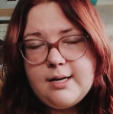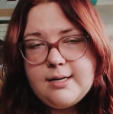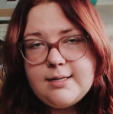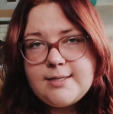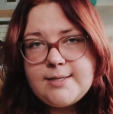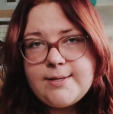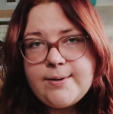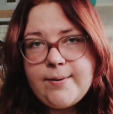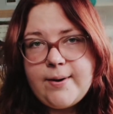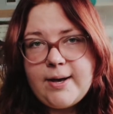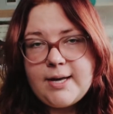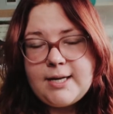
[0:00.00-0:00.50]

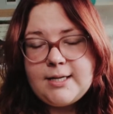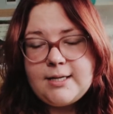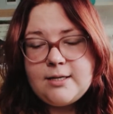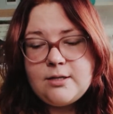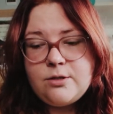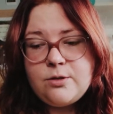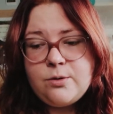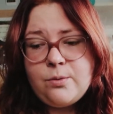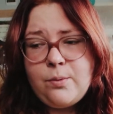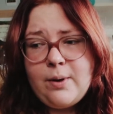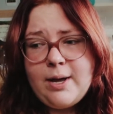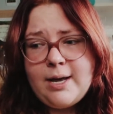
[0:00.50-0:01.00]
So I need
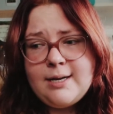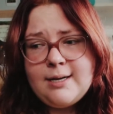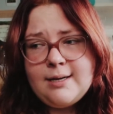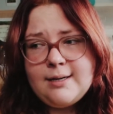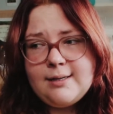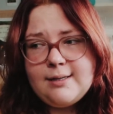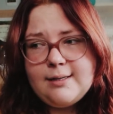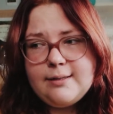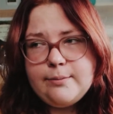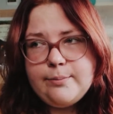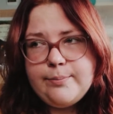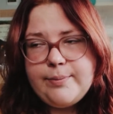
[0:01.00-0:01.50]
to wait
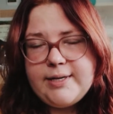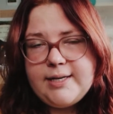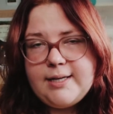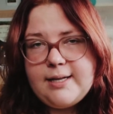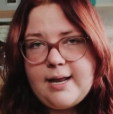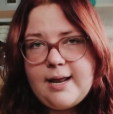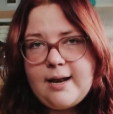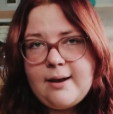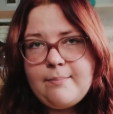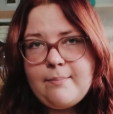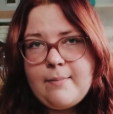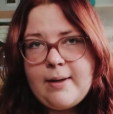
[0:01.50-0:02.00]
a little
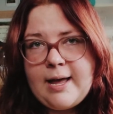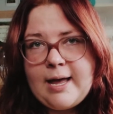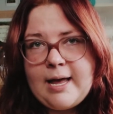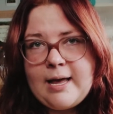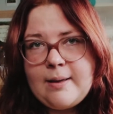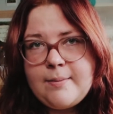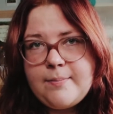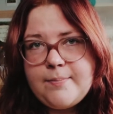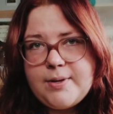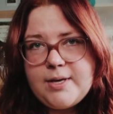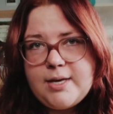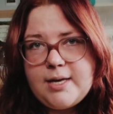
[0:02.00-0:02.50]
bit and
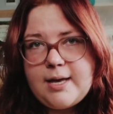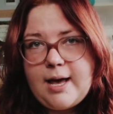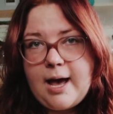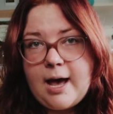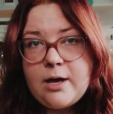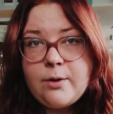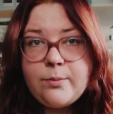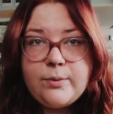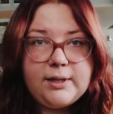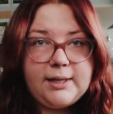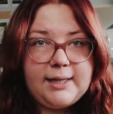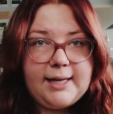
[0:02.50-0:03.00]
maybe
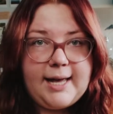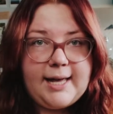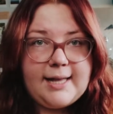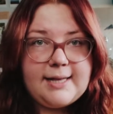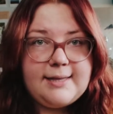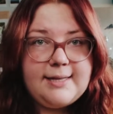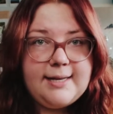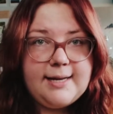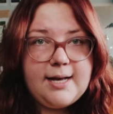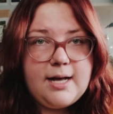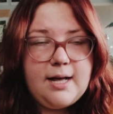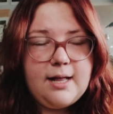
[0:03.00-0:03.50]
I will
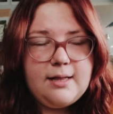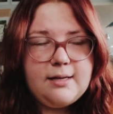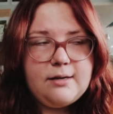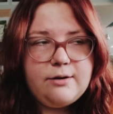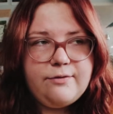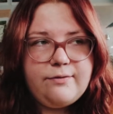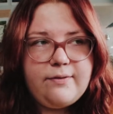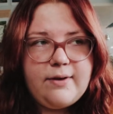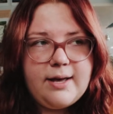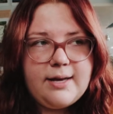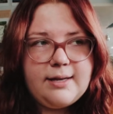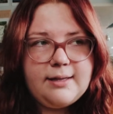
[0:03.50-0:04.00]
get the color
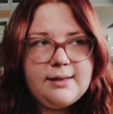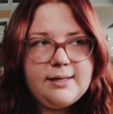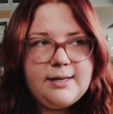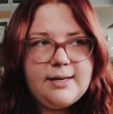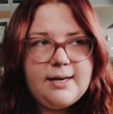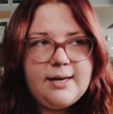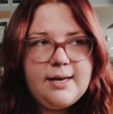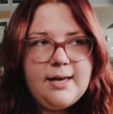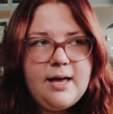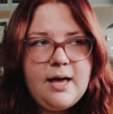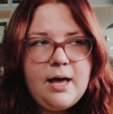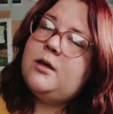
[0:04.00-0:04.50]

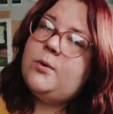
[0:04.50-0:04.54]
finally.